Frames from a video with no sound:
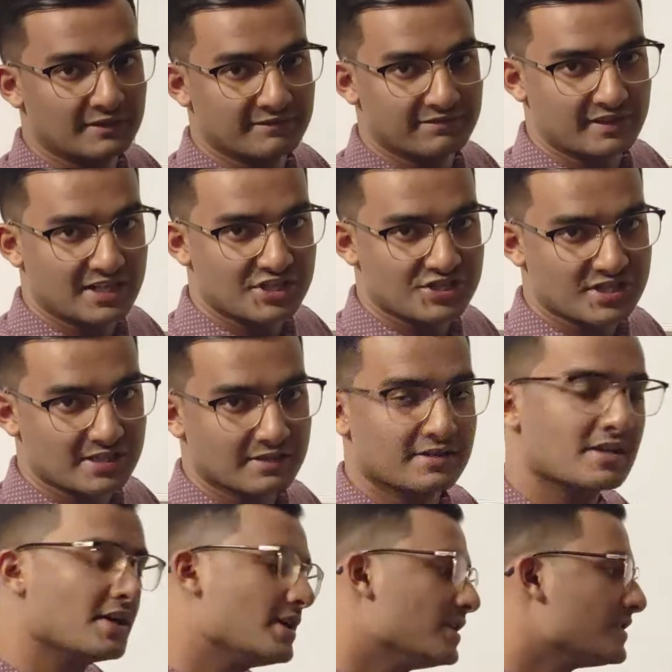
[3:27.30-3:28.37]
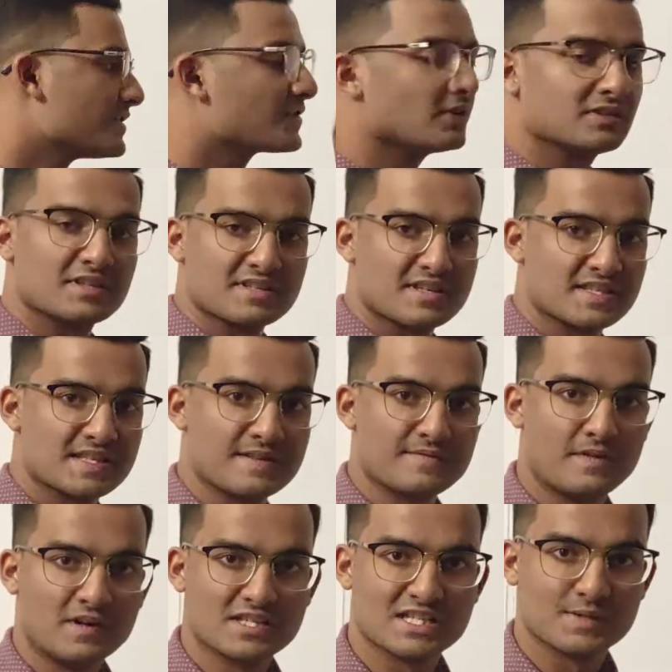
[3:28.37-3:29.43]
inflation. So this is
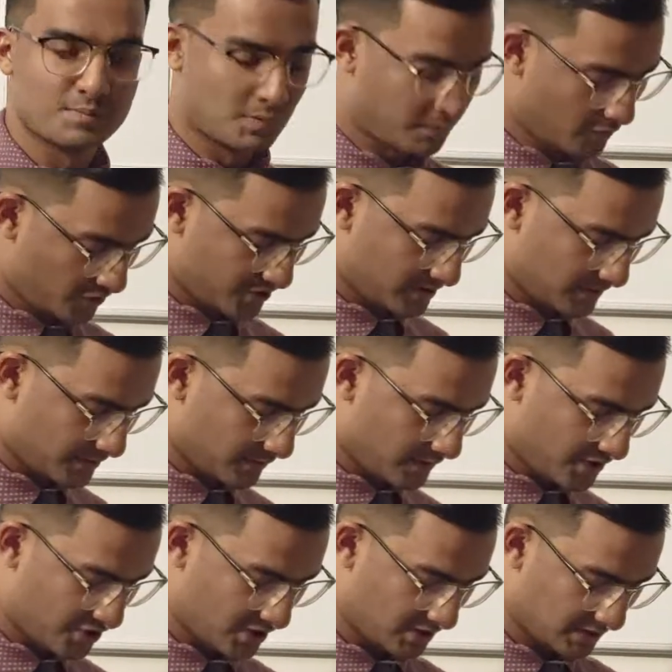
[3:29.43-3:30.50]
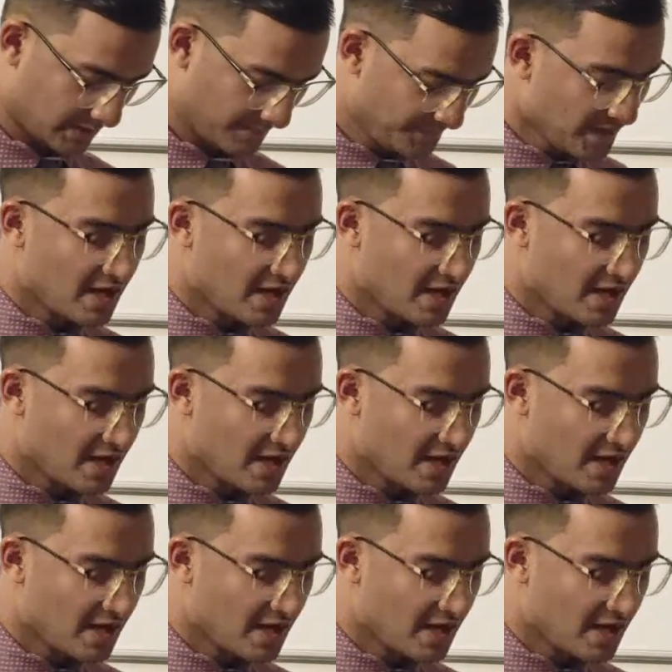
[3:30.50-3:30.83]
inversely proportional to each other.